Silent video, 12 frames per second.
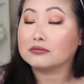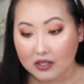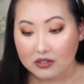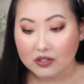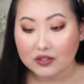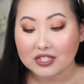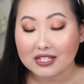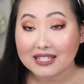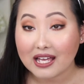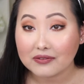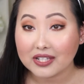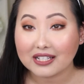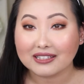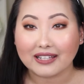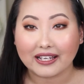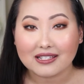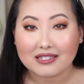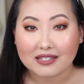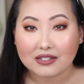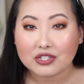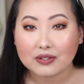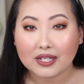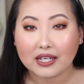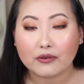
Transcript: So it does have like a light scent to it.